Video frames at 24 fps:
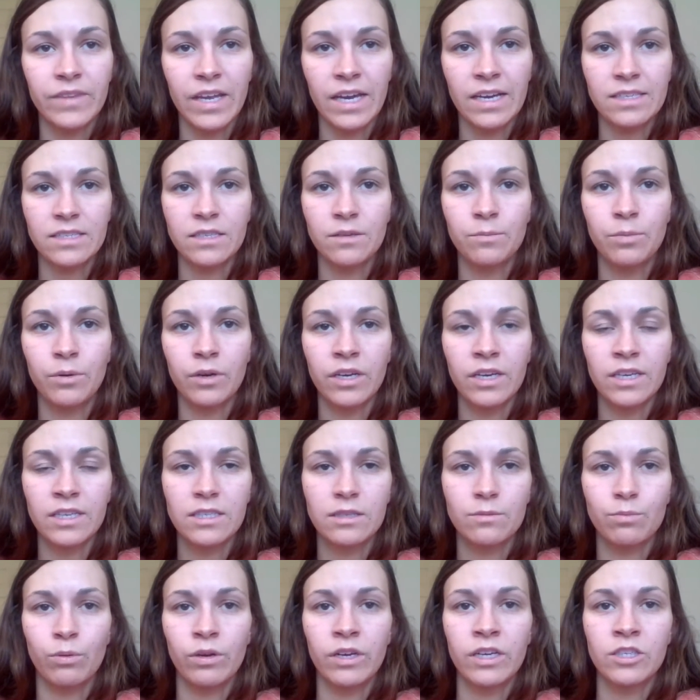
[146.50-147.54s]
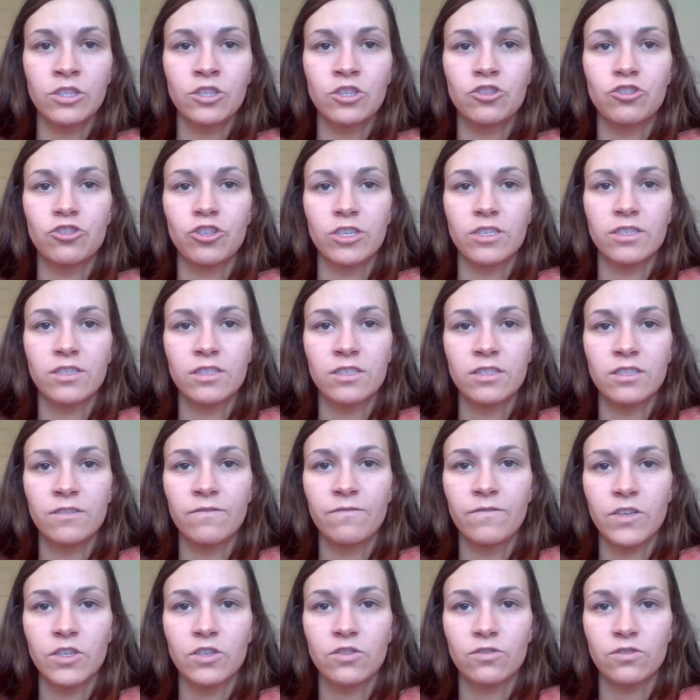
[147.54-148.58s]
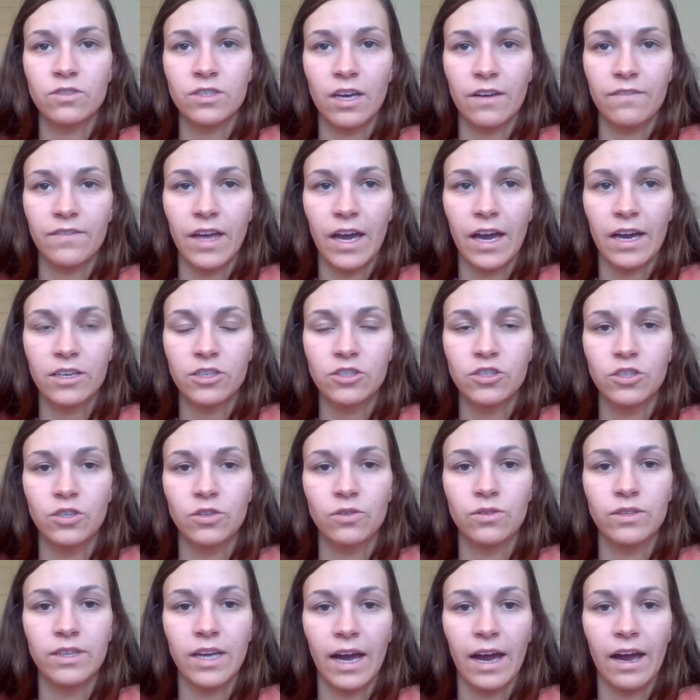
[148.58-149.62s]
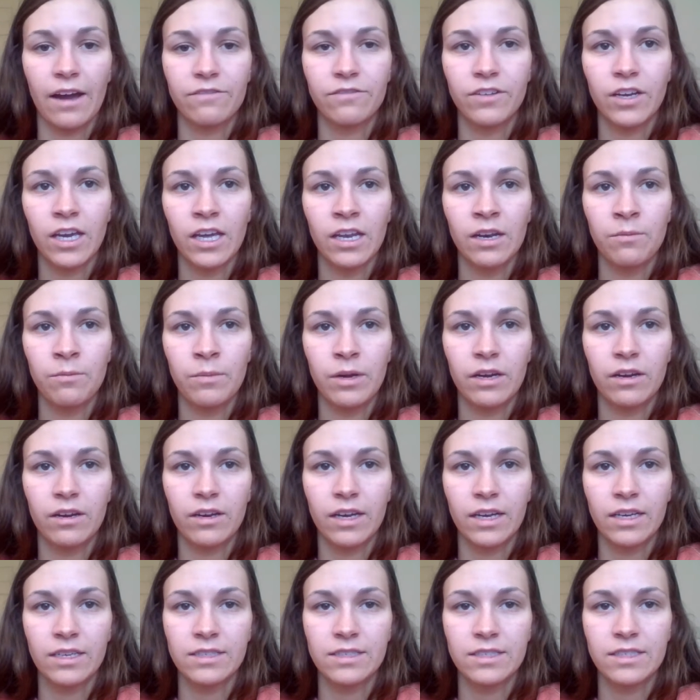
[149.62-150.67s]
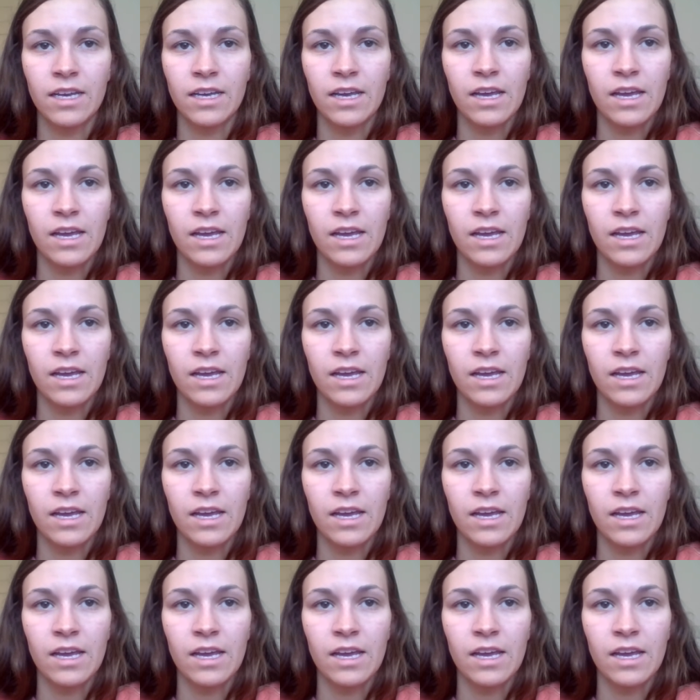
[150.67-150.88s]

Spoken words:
As the book explains, justice officials have the attitude that African American